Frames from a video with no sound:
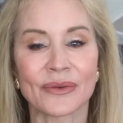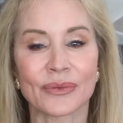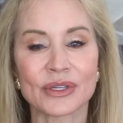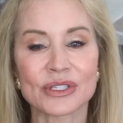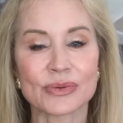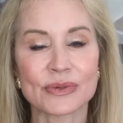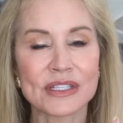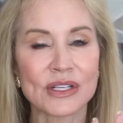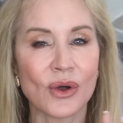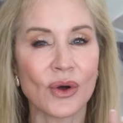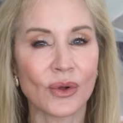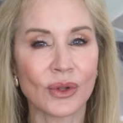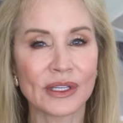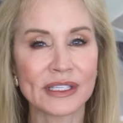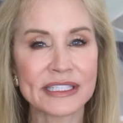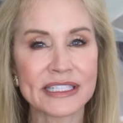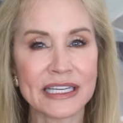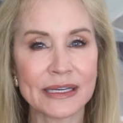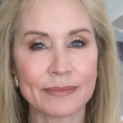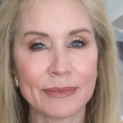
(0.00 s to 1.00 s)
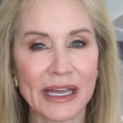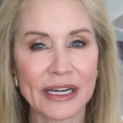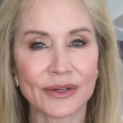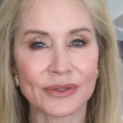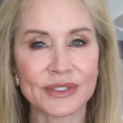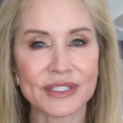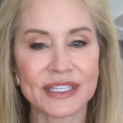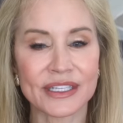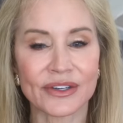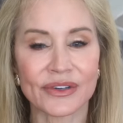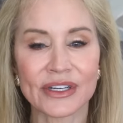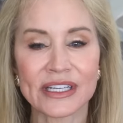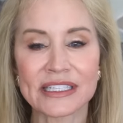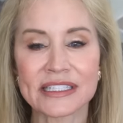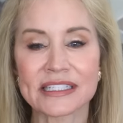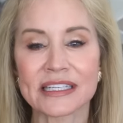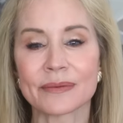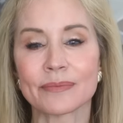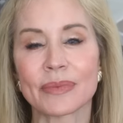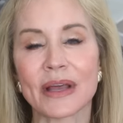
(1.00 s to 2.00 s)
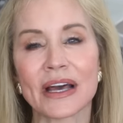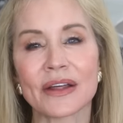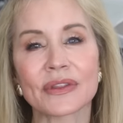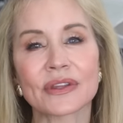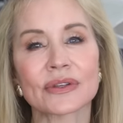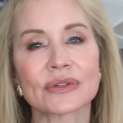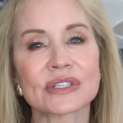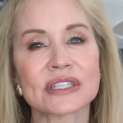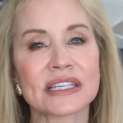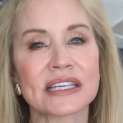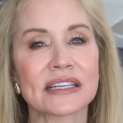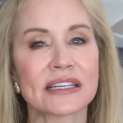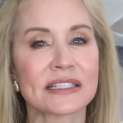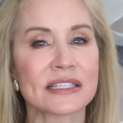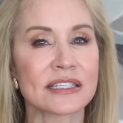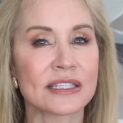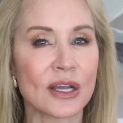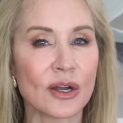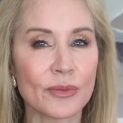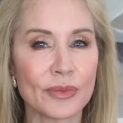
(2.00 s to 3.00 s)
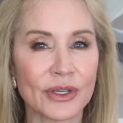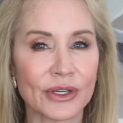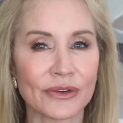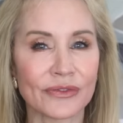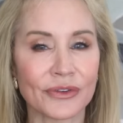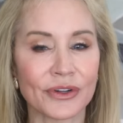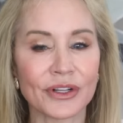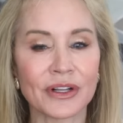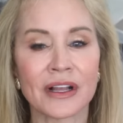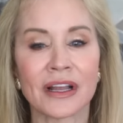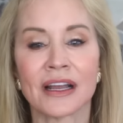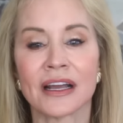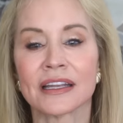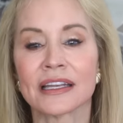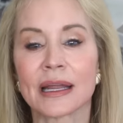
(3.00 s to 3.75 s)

which was a holistic medical center, he said, Beth, your skin is so beautiful.